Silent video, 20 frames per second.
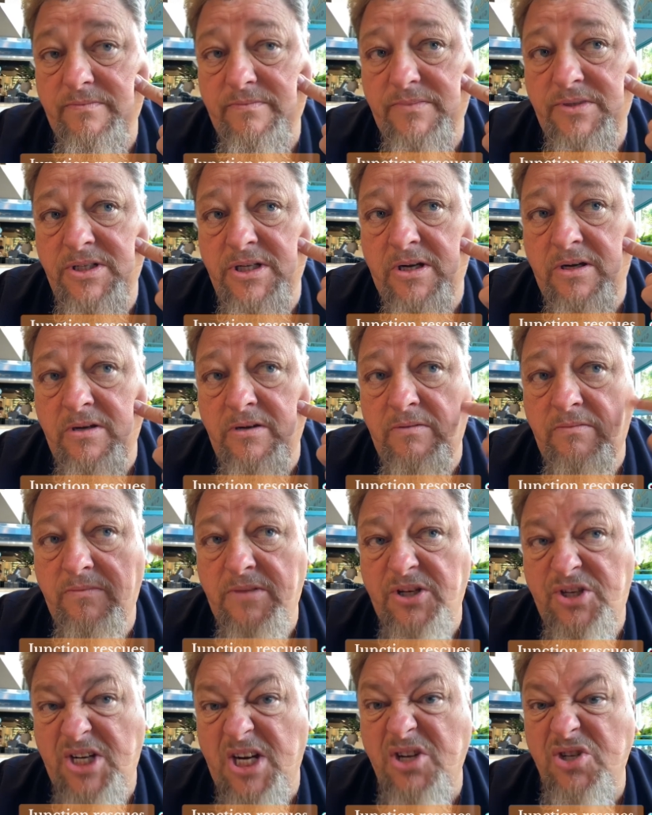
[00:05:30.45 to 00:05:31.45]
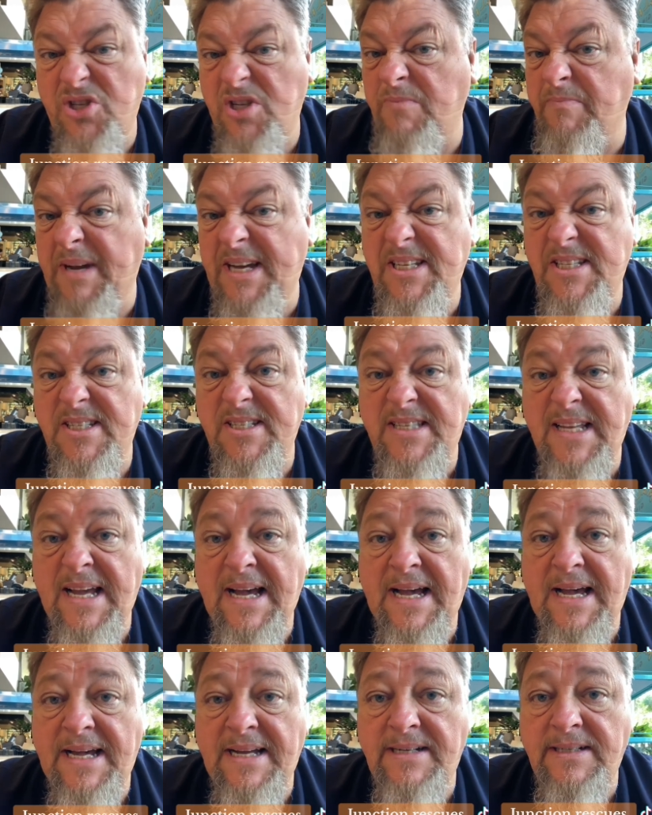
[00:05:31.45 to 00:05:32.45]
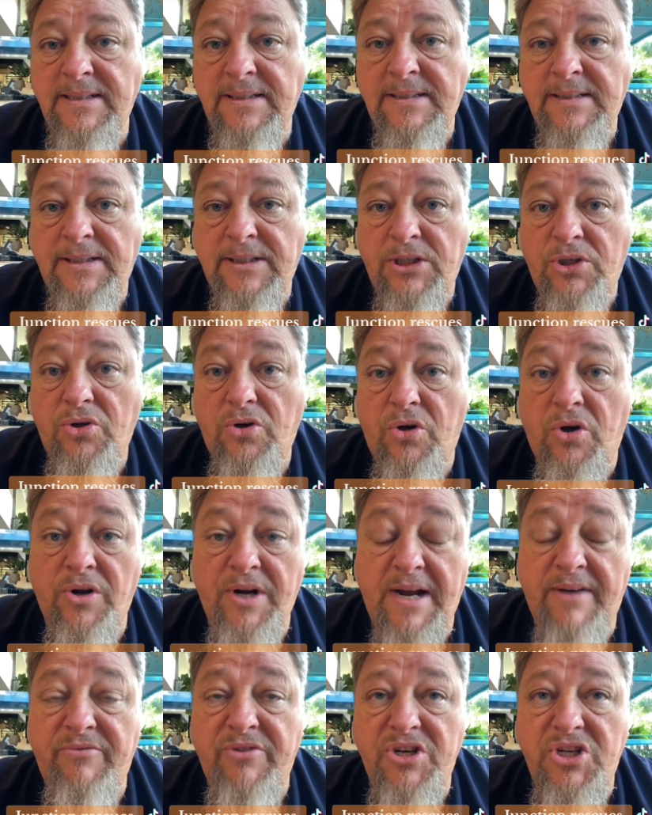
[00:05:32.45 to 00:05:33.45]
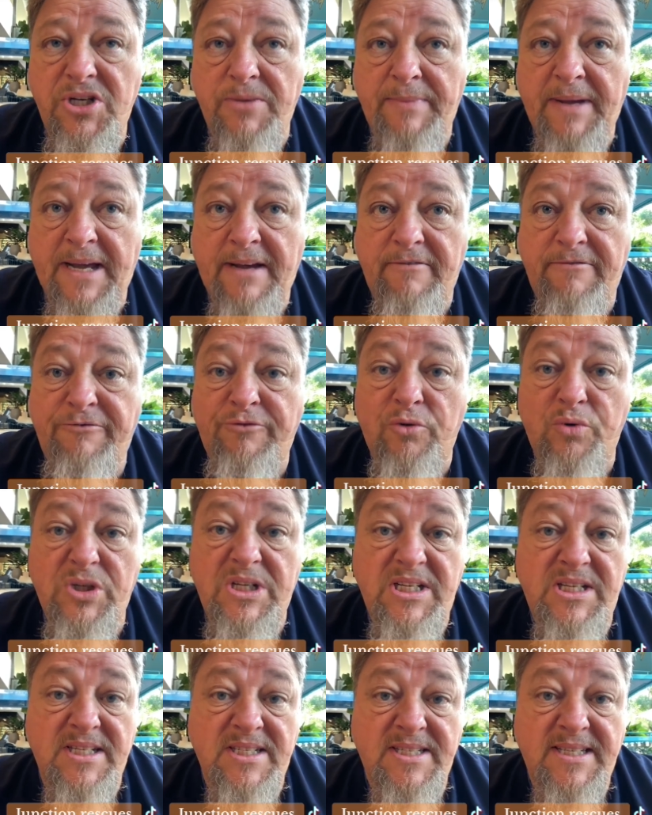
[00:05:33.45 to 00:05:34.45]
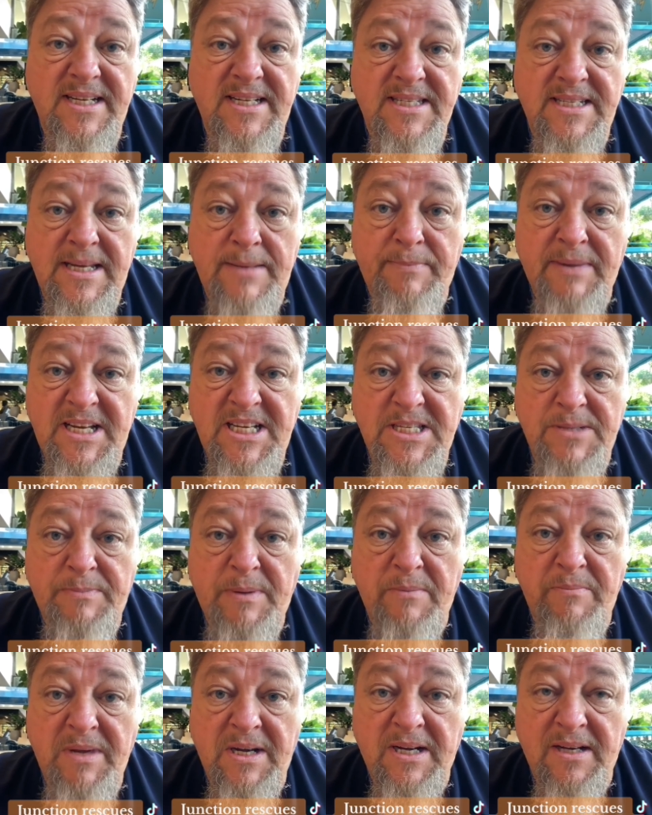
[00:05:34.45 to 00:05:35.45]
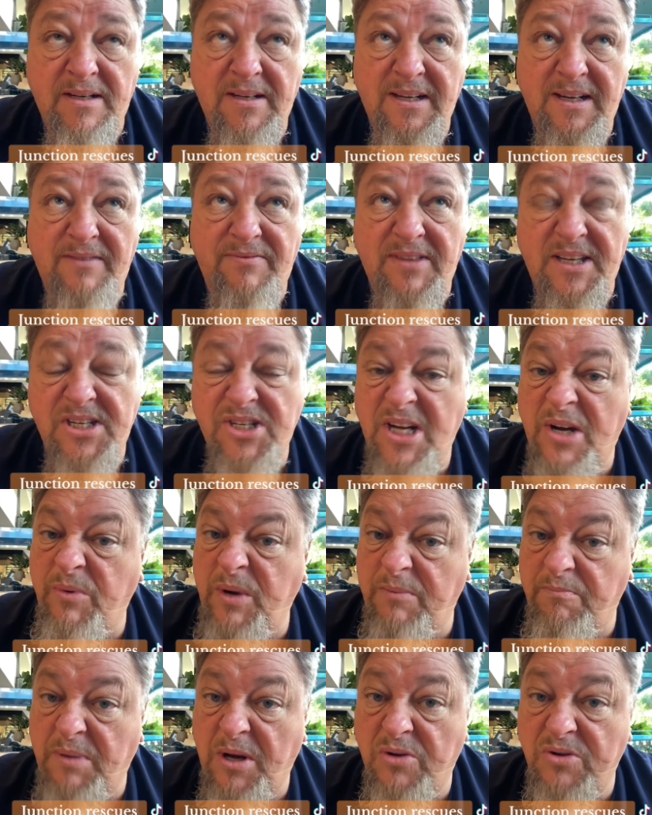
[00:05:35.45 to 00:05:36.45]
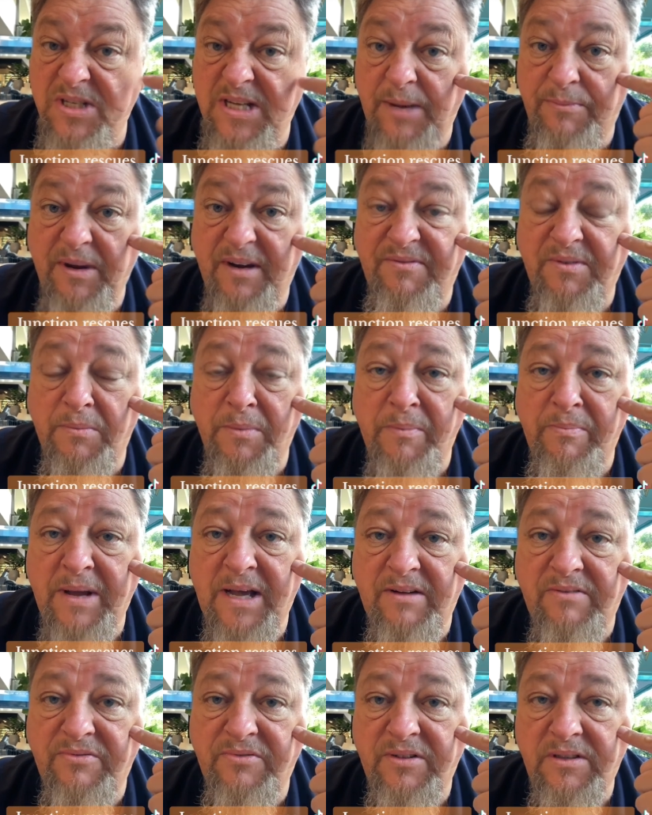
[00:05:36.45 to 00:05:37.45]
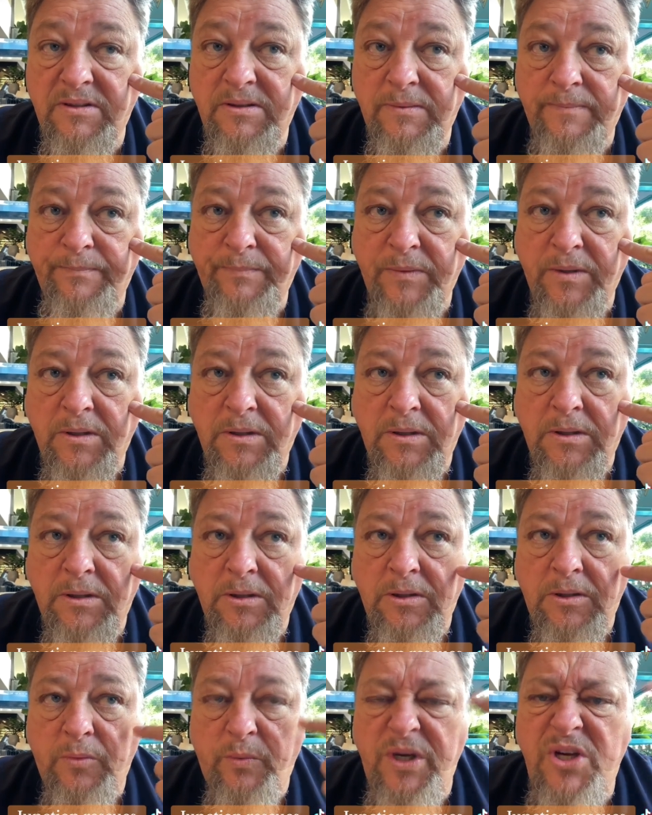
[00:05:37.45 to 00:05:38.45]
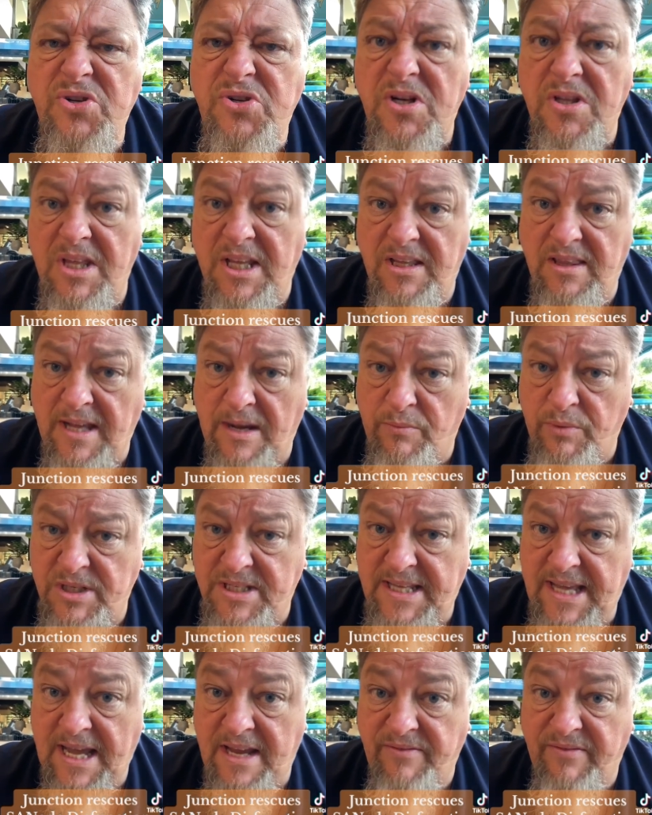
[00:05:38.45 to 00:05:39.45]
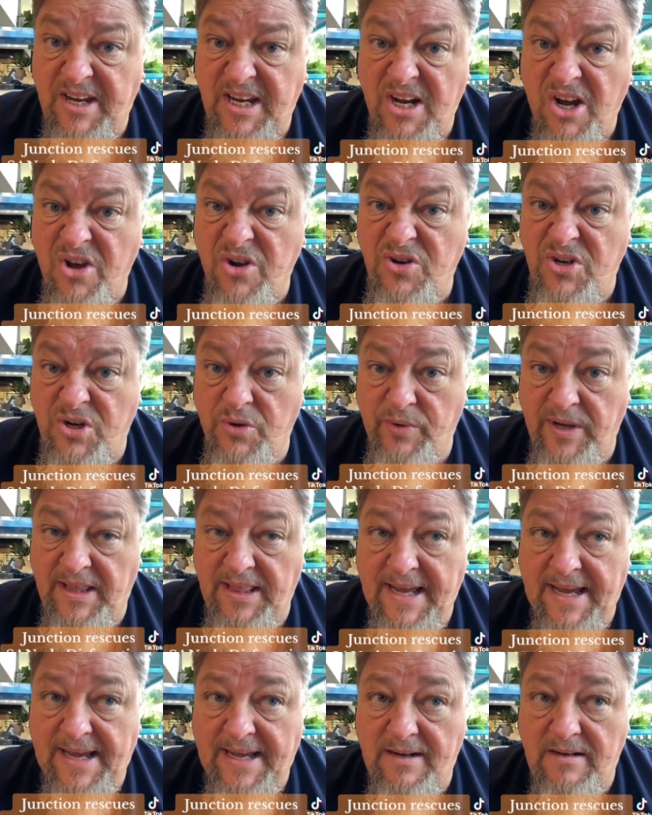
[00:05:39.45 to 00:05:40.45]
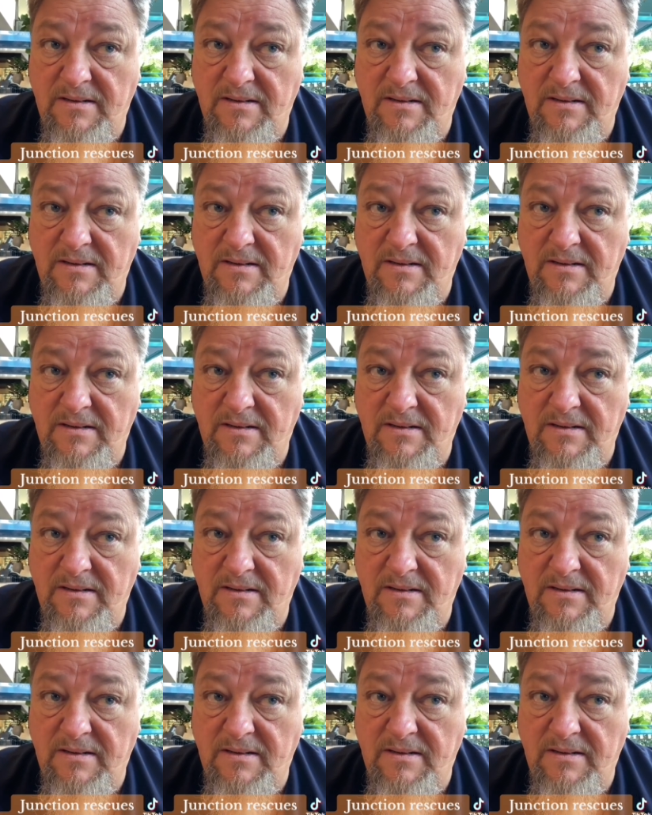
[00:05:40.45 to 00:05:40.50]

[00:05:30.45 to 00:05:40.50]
So the junction paces the heart on average about 40 to 60 beats per minute if there's no impulse coming from above. We used to think that was the AV node doing that.